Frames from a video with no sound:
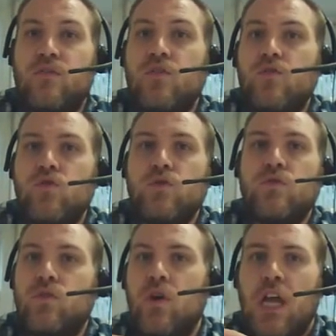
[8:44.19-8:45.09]

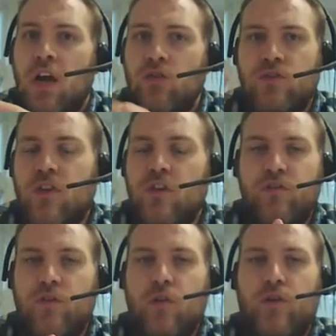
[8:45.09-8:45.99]
tools or so
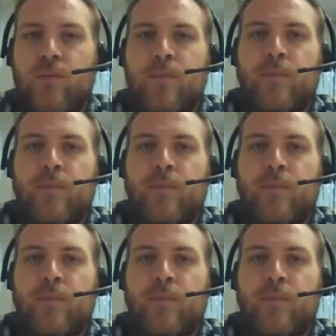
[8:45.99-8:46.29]
forth.